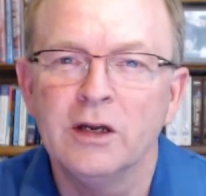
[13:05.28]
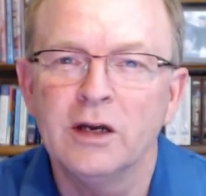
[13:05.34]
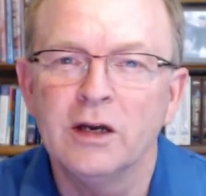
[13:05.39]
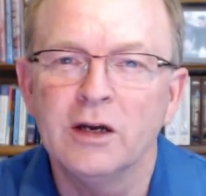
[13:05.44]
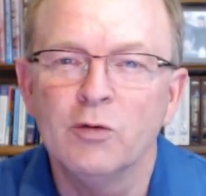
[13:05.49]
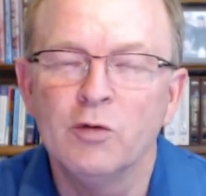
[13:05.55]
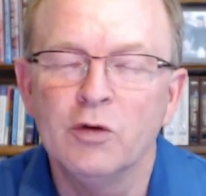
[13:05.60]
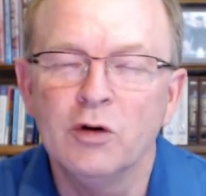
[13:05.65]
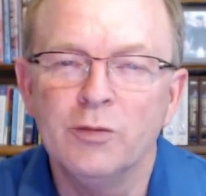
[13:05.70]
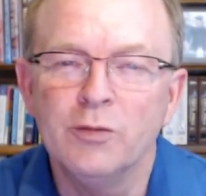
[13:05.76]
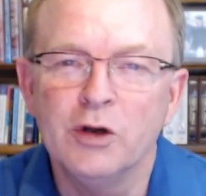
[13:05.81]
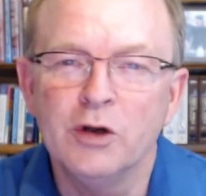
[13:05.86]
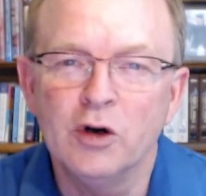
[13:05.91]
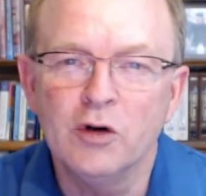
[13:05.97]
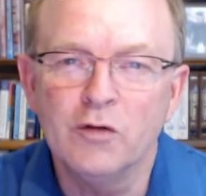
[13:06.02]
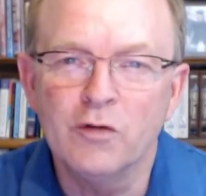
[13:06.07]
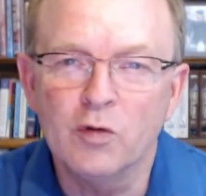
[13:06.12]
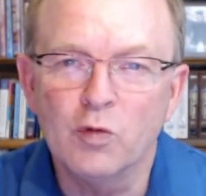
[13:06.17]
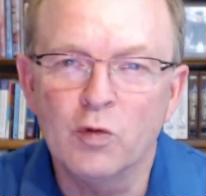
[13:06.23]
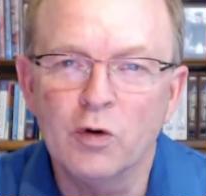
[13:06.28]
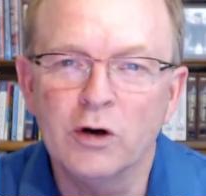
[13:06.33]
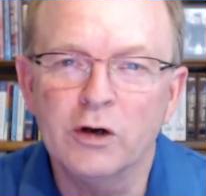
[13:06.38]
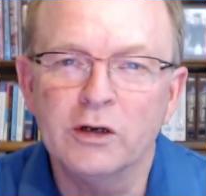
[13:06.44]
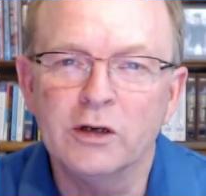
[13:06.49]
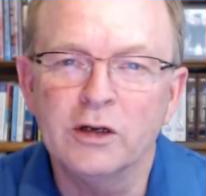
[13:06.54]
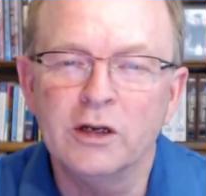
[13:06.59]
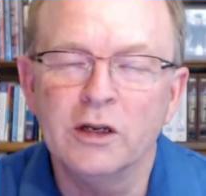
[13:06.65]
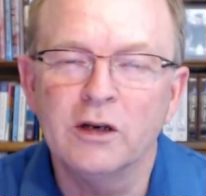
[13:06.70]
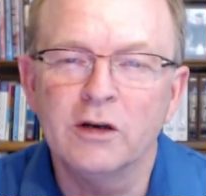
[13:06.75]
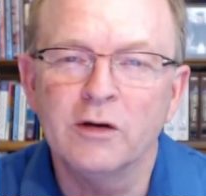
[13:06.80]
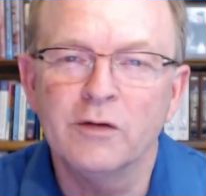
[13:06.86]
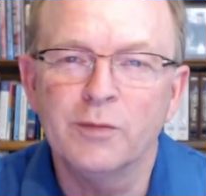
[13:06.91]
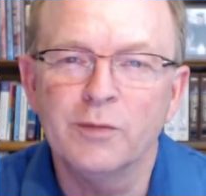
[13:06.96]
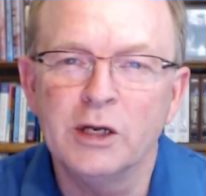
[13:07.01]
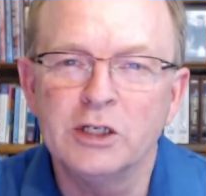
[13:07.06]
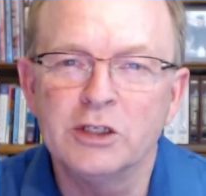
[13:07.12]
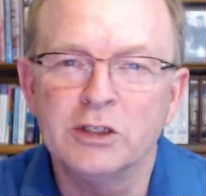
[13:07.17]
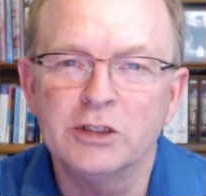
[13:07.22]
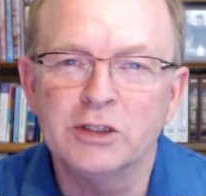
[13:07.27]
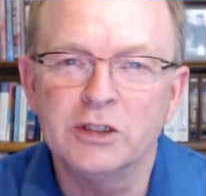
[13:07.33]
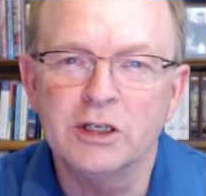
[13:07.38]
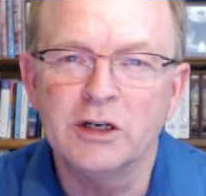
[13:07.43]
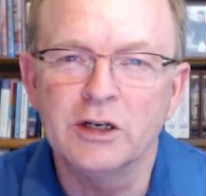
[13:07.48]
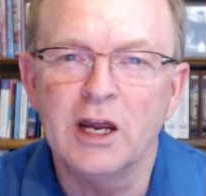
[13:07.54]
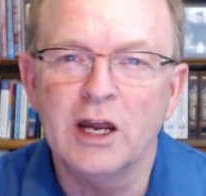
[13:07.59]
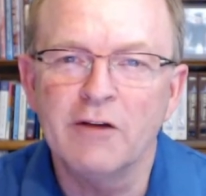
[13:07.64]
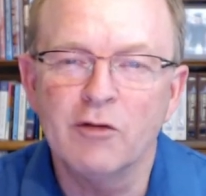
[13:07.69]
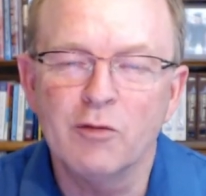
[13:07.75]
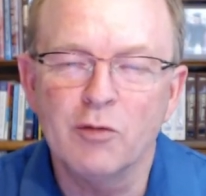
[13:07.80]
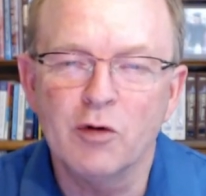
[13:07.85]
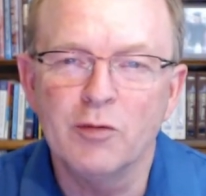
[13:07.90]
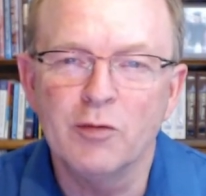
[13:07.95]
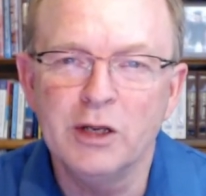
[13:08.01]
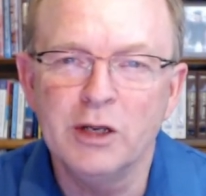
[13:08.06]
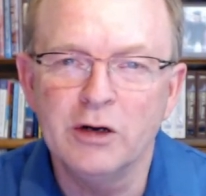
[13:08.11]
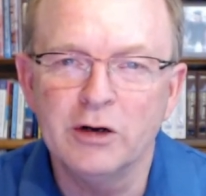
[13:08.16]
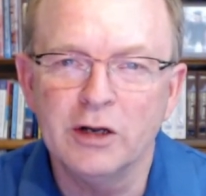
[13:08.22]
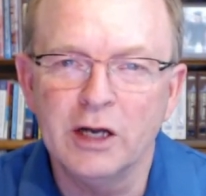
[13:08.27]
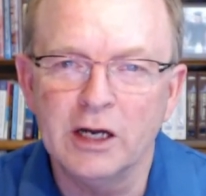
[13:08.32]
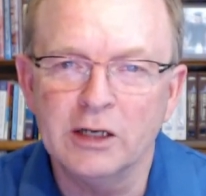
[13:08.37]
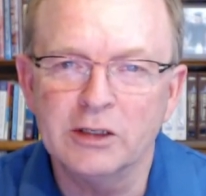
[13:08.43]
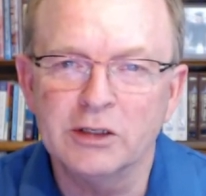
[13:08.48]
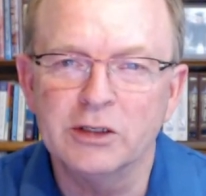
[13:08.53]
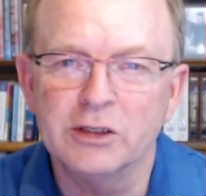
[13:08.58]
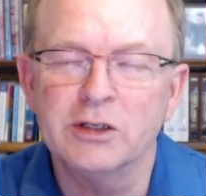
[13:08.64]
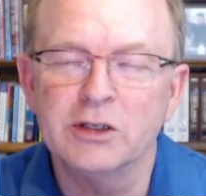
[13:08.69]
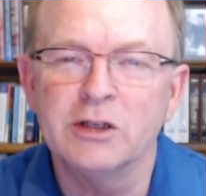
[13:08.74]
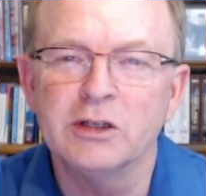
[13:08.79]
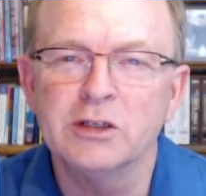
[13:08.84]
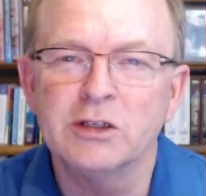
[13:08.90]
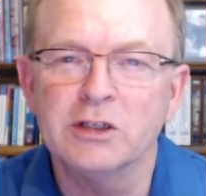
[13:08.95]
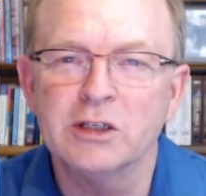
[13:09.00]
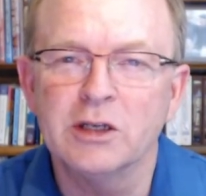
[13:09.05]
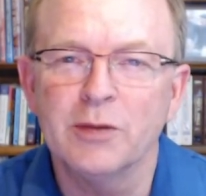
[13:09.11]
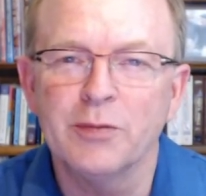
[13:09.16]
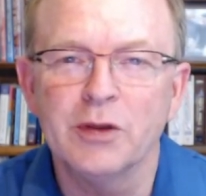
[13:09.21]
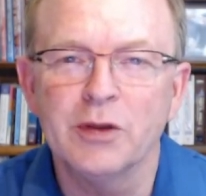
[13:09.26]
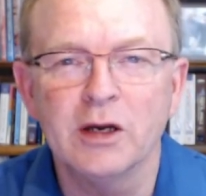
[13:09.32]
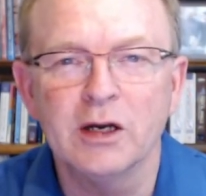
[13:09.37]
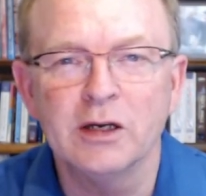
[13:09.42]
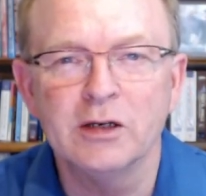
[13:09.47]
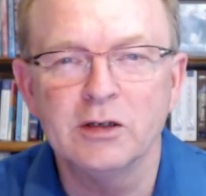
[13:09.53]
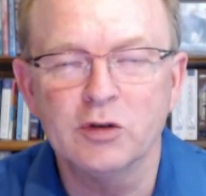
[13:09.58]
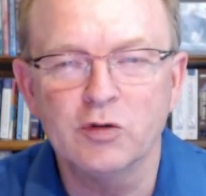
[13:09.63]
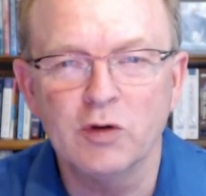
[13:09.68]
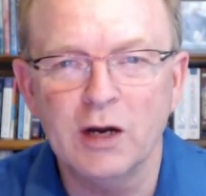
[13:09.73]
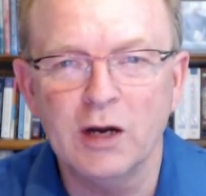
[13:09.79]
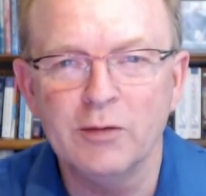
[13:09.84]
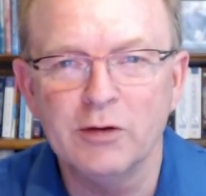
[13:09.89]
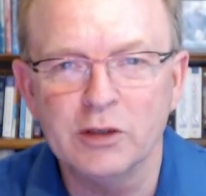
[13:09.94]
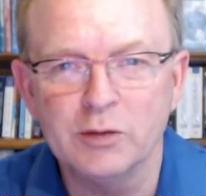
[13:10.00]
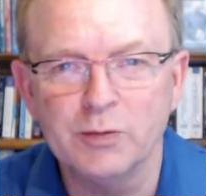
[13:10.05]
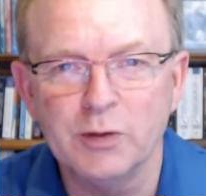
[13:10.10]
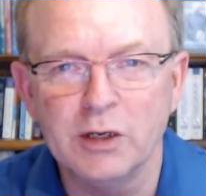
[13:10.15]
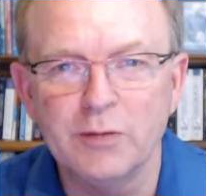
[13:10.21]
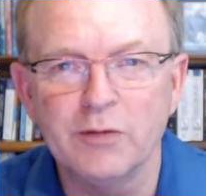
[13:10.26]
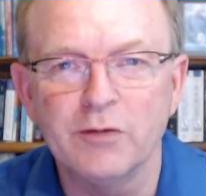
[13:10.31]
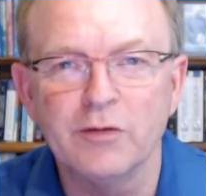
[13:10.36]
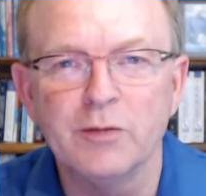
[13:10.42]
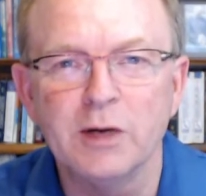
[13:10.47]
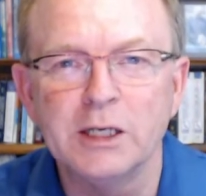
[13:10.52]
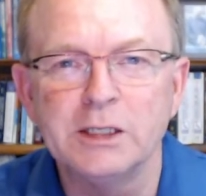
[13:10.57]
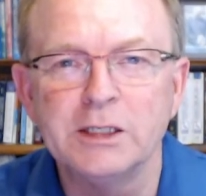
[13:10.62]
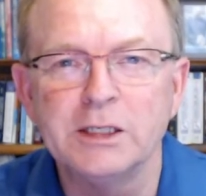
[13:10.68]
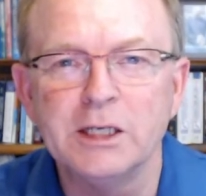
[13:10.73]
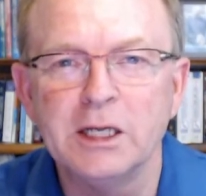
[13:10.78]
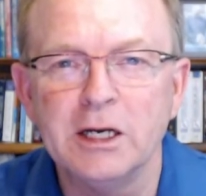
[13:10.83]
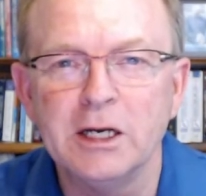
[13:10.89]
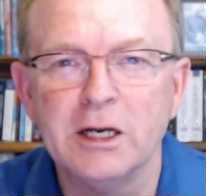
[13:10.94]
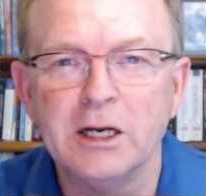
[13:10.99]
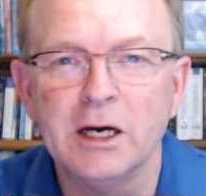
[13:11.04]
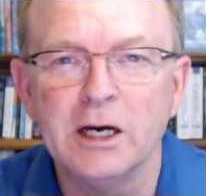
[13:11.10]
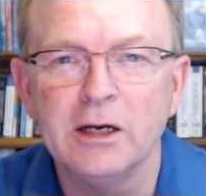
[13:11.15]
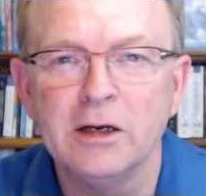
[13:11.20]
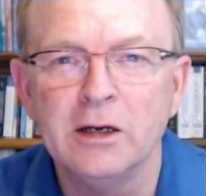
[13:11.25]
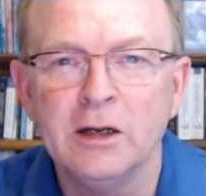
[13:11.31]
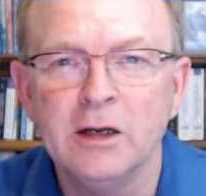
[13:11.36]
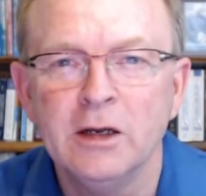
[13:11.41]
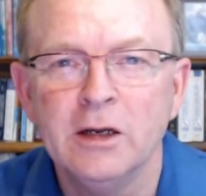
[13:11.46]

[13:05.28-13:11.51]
Uh, will be overworked in patients that have a more medial axis. And this is something I described in this paper from nineteen eighty-nine.